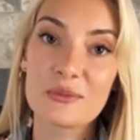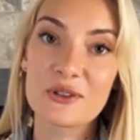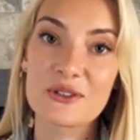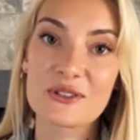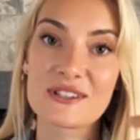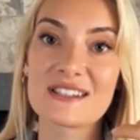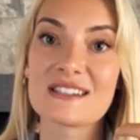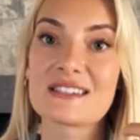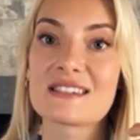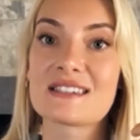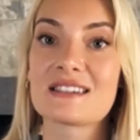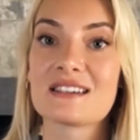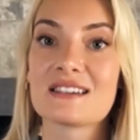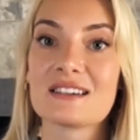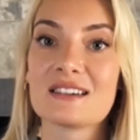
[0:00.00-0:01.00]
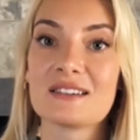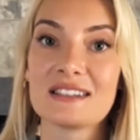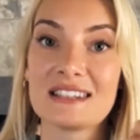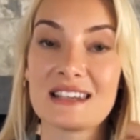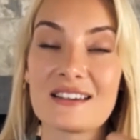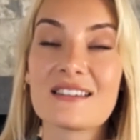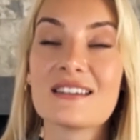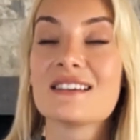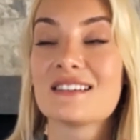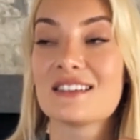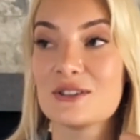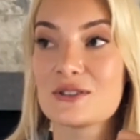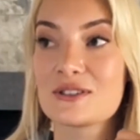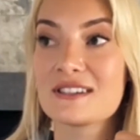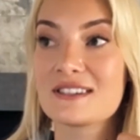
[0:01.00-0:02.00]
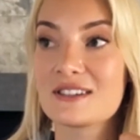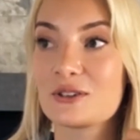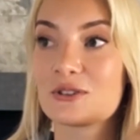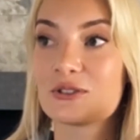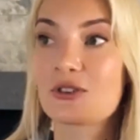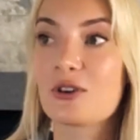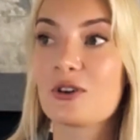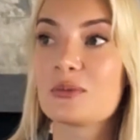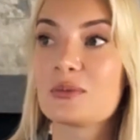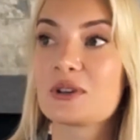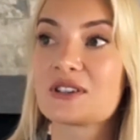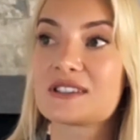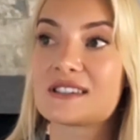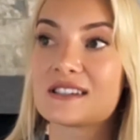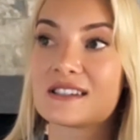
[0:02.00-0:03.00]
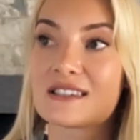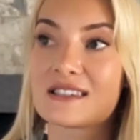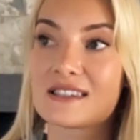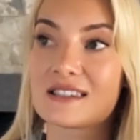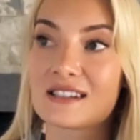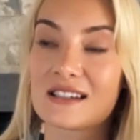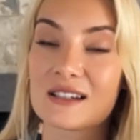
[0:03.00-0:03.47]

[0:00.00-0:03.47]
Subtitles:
Because it's USDT on Tron because it's